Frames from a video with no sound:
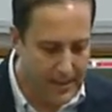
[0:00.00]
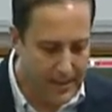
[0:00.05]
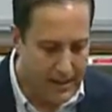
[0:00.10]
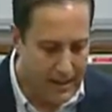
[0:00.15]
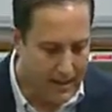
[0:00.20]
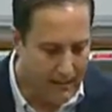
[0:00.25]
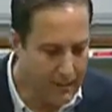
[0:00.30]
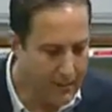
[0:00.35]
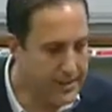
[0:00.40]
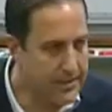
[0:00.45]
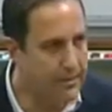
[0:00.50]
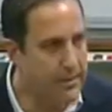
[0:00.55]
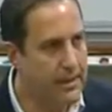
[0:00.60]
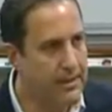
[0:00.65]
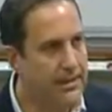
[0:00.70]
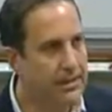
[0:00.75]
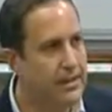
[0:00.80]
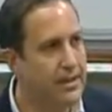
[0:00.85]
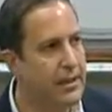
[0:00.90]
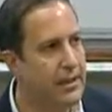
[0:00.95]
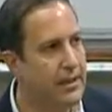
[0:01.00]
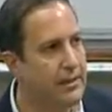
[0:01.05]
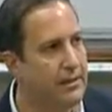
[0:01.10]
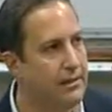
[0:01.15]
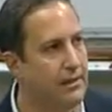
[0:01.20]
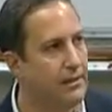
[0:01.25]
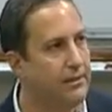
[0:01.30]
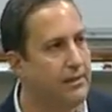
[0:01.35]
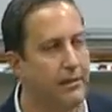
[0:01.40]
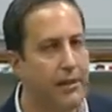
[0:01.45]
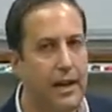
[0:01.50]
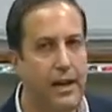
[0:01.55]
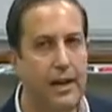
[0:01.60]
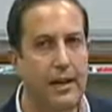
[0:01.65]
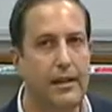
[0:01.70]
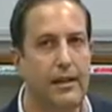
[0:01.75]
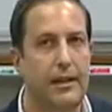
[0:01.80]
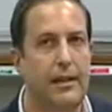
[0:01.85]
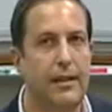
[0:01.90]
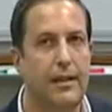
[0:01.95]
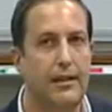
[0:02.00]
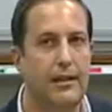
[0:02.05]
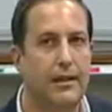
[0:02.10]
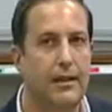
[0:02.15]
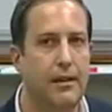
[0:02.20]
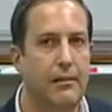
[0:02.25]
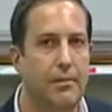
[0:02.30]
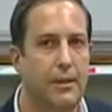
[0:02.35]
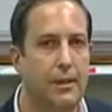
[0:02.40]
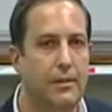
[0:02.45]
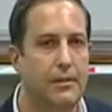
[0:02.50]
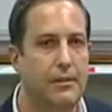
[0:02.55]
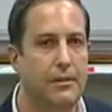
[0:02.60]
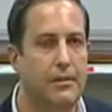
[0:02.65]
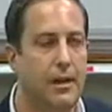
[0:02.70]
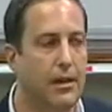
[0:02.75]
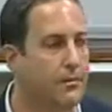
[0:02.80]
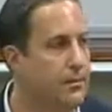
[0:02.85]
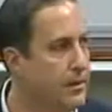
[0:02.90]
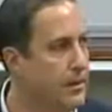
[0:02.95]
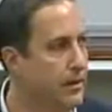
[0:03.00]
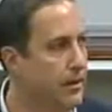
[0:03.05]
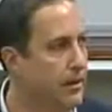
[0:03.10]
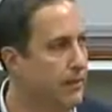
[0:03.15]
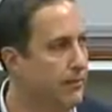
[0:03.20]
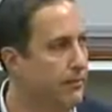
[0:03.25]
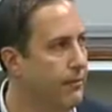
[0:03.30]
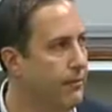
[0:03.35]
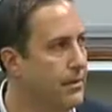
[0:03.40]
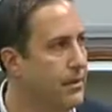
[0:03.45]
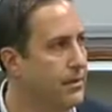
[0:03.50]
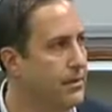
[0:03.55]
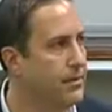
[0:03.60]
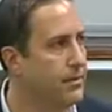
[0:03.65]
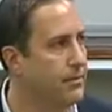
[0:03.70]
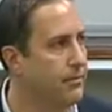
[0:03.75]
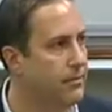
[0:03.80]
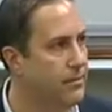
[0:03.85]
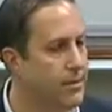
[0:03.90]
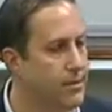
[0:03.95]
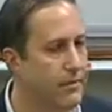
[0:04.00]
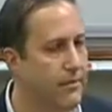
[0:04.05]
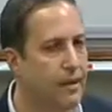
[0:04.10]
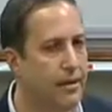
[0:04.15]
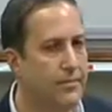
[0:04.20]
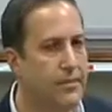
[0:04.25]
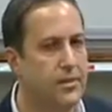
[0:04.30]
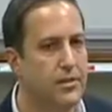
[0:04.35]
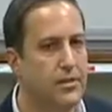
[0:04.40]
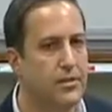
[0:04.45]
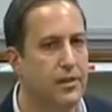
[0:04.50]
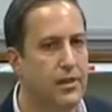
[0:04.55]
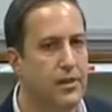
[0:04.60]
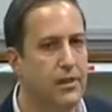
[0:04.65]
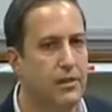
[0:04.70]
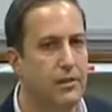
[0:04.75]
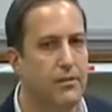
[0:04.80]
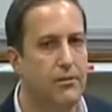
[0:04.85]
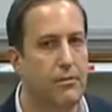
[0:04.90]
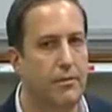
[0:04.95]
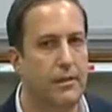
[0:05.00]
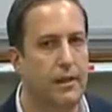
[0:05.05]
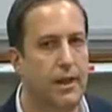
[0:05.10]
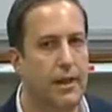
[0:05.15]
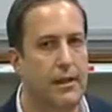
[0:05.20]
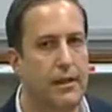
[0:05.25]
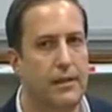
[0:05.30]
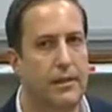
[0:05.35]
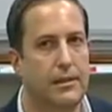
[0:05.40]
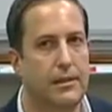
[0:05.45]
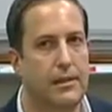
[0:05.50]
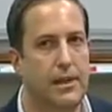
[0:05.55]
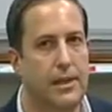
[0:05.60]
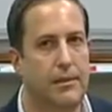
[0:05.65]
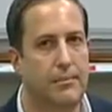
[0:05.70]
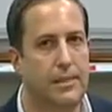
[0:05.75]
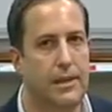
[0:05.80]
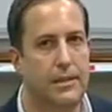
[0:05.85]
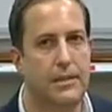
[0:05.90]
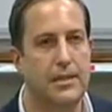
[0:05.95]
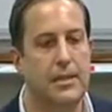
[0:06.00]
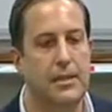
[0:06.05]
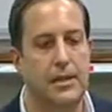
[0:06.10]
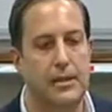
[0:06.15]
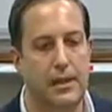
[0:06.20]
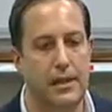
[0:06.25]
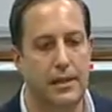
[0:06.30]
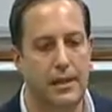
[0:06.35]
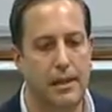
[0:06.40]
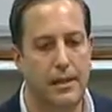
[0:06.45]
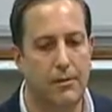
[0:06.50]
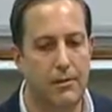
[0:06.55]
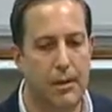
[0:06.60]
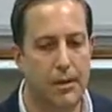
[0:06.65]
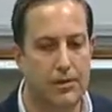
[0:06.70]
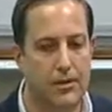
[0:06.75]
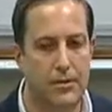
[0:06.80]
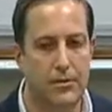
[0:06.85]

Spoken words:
I went to Penn State undergrad, and then I was in our Air Force Reserve Officer Training Corps at Penn State, and then I went